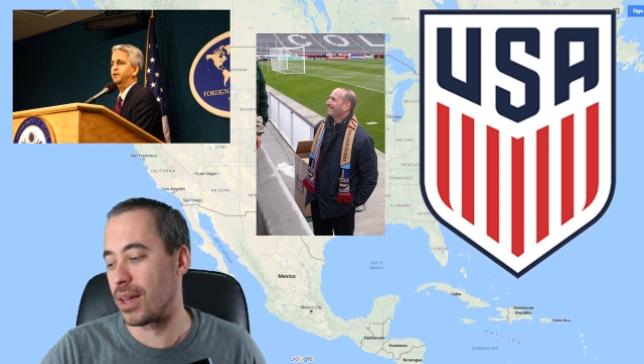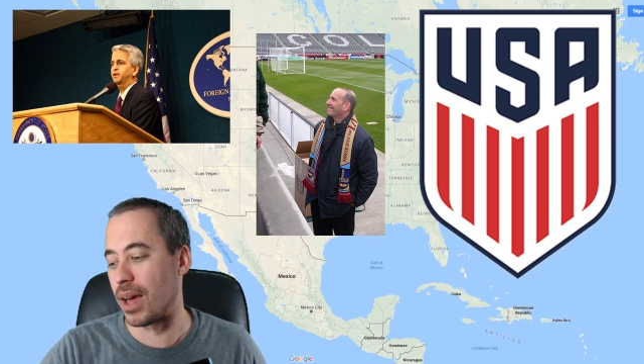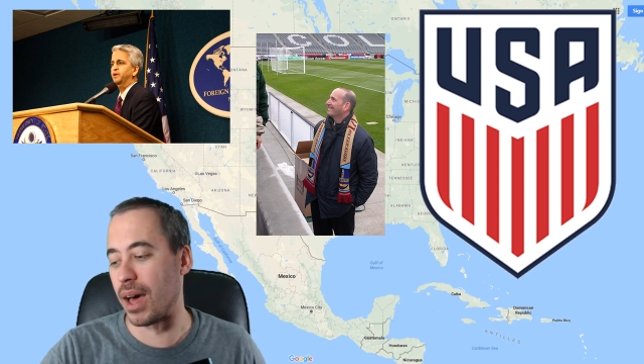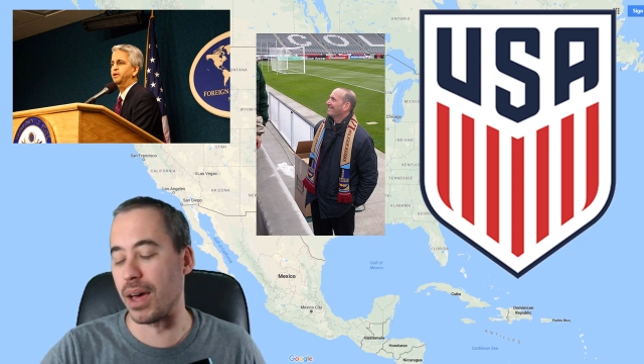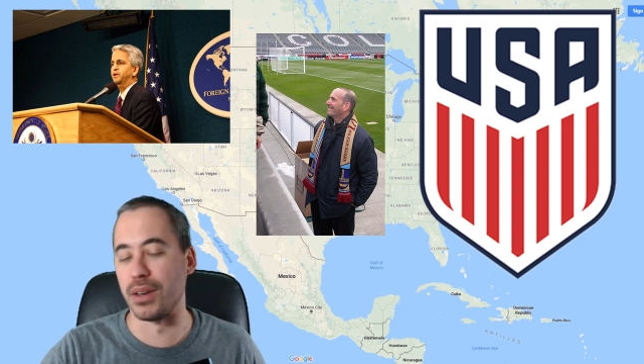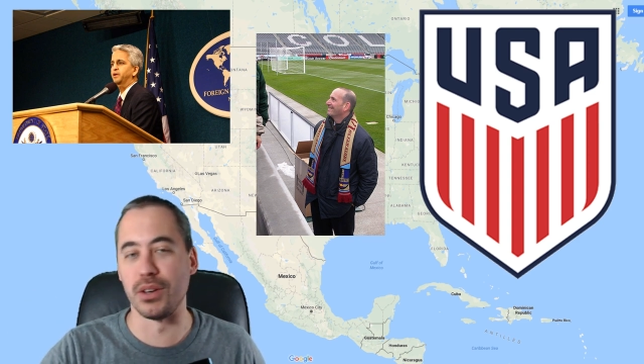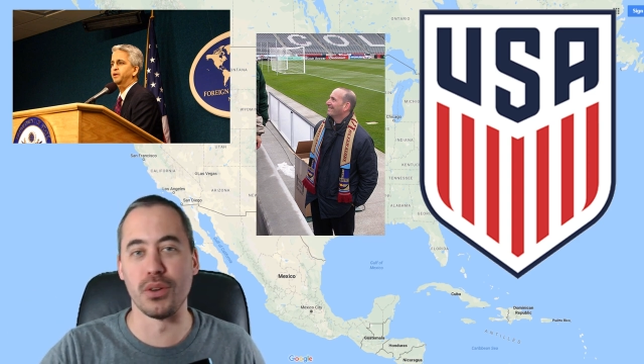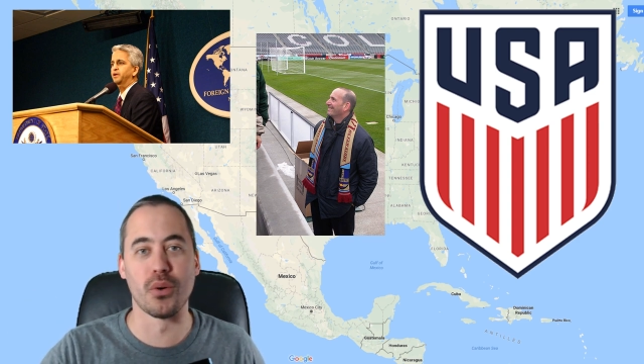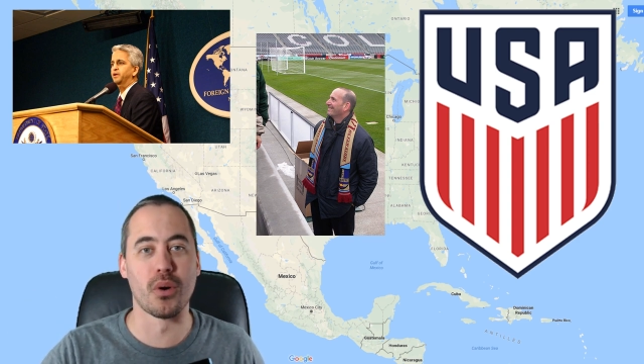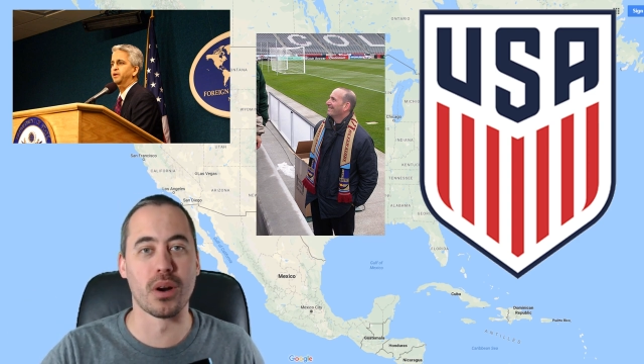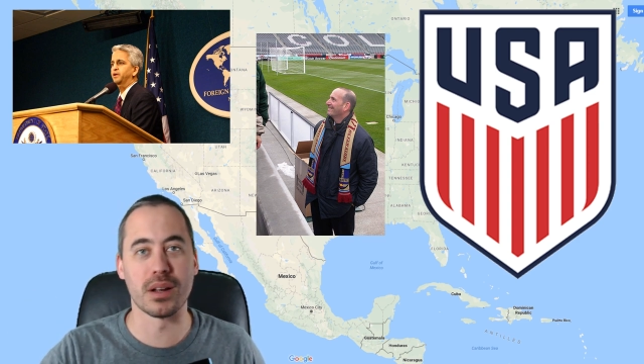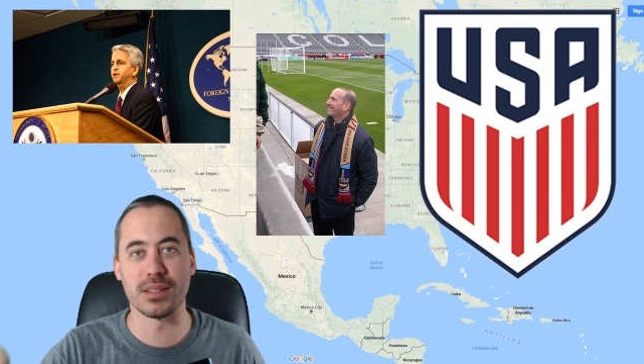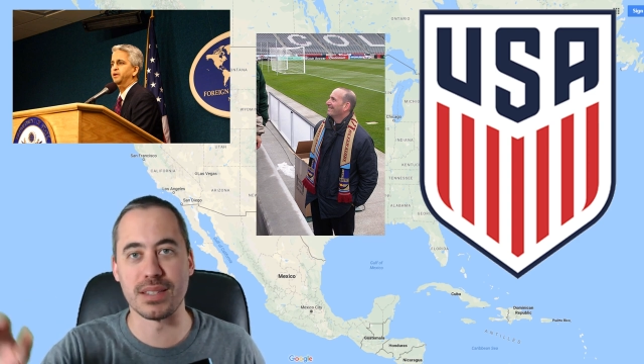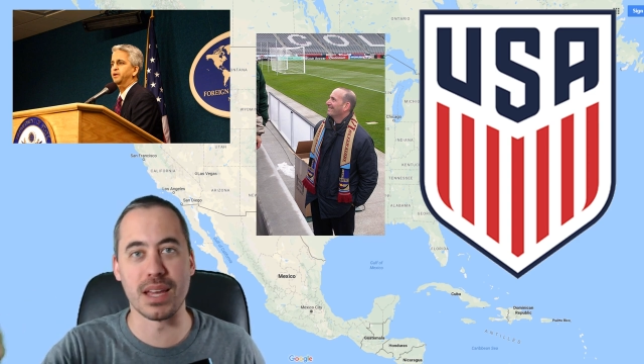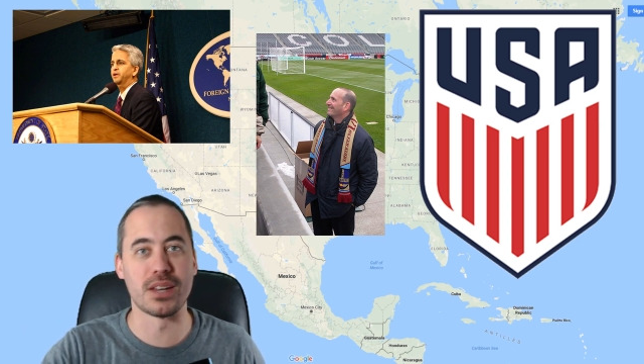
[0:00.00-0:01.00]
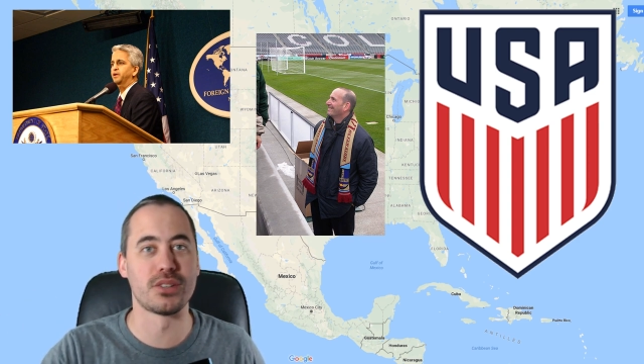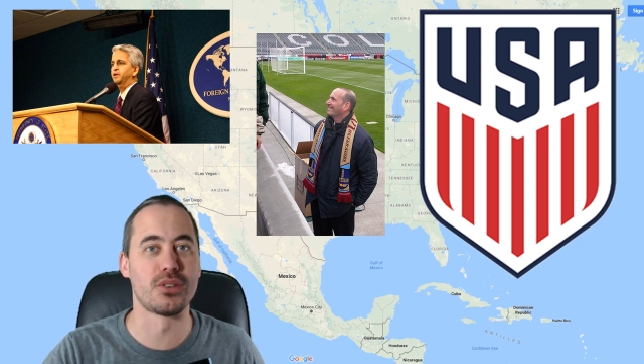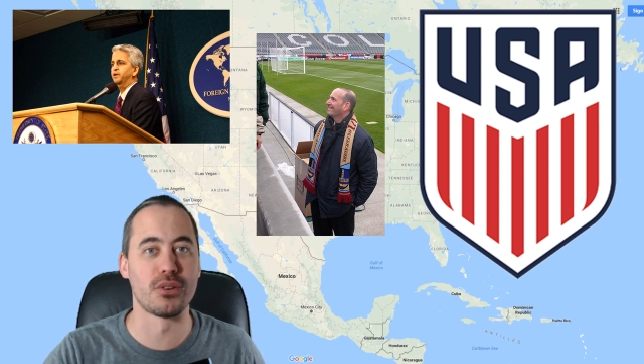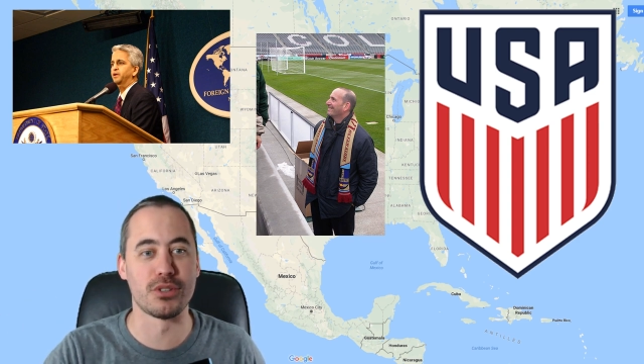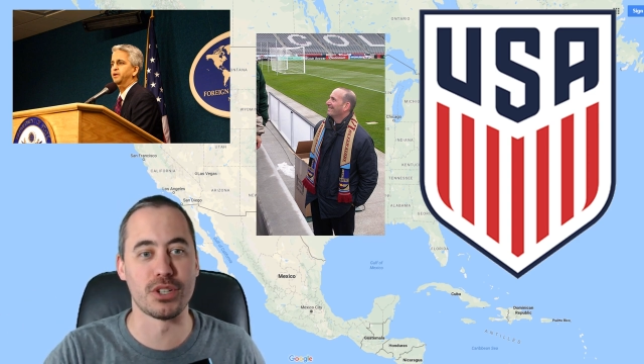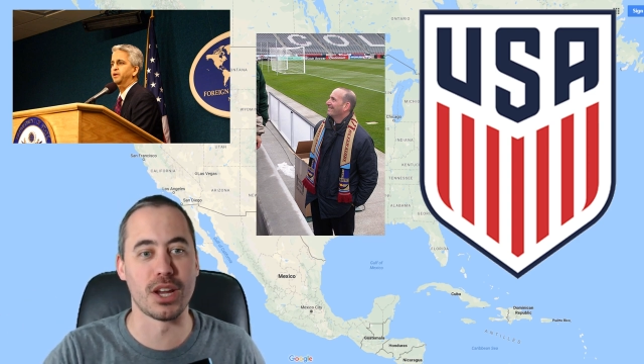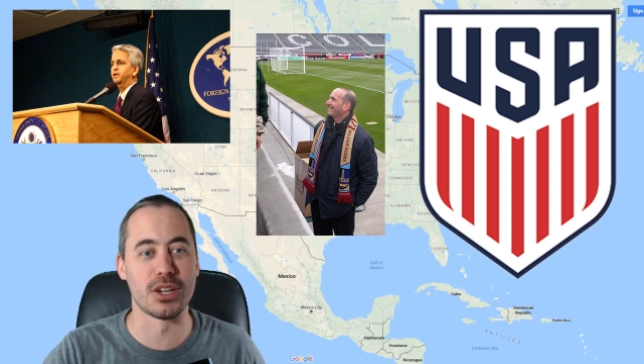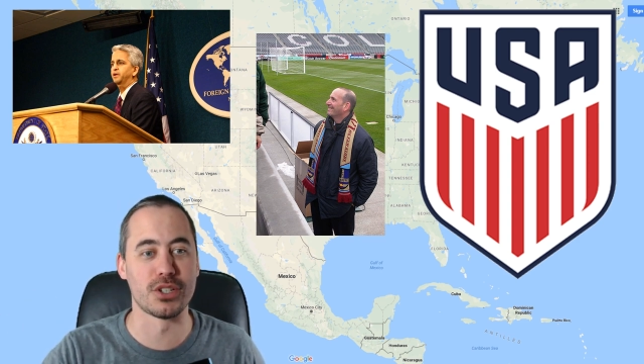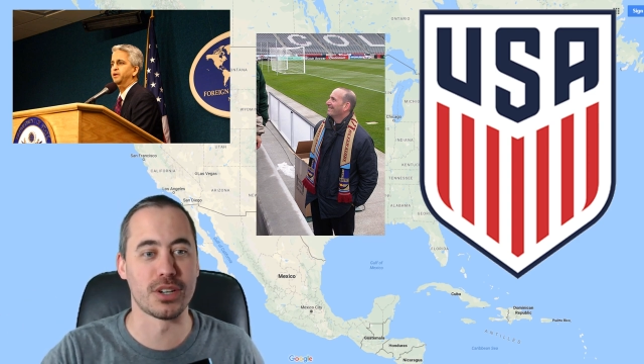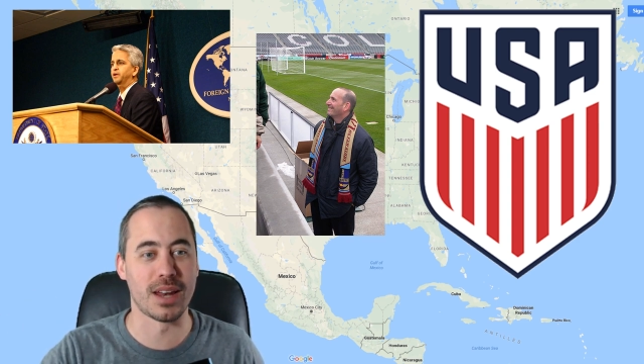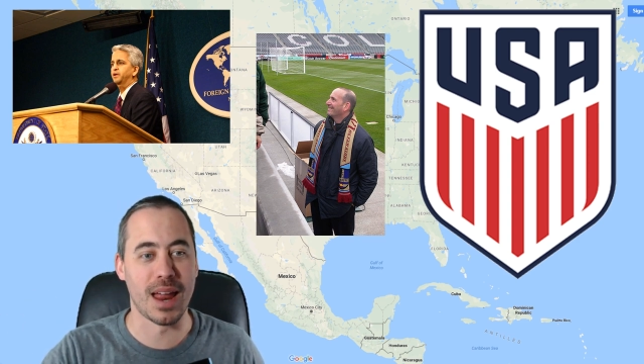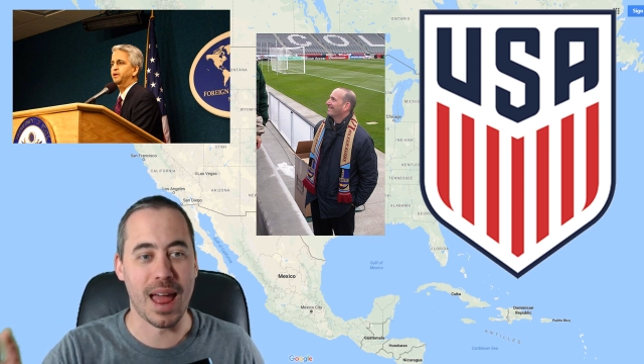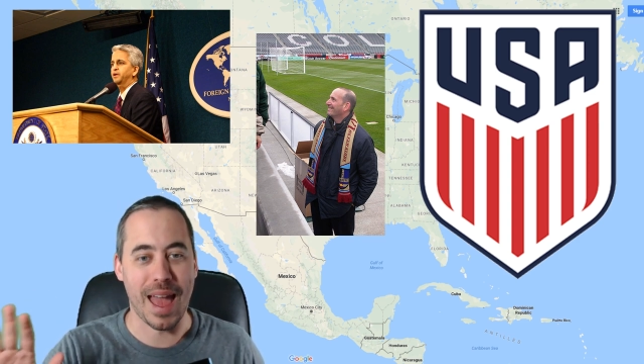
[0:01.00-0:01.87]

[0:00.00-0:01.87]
uh, New York State Association